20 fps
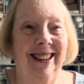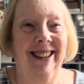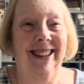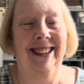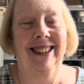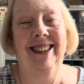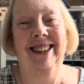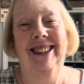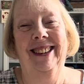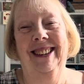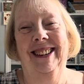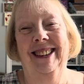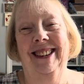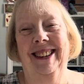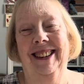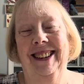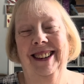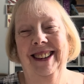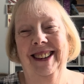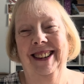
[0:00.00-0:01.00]

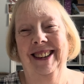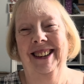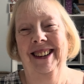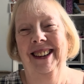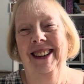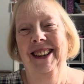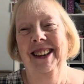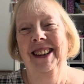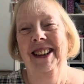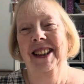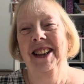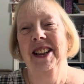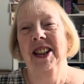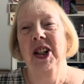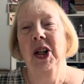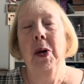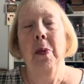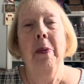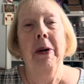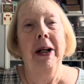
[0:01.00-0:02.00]

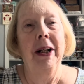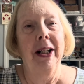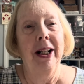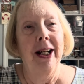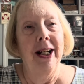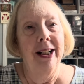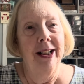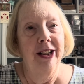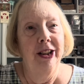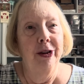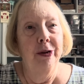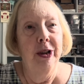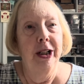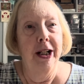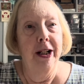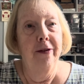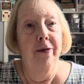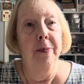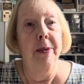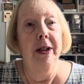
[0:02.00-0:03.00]
But a lot of you
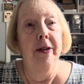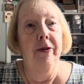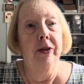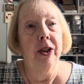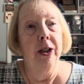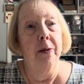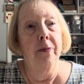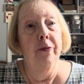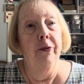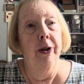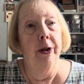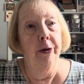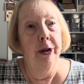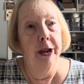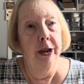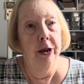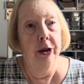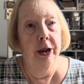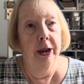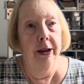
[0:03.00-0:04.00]
gave me some very
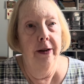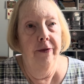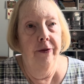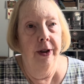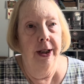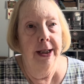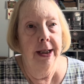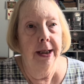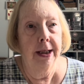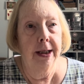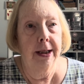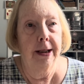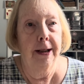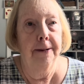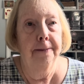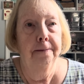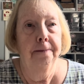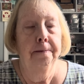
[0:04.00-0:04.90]
good advice.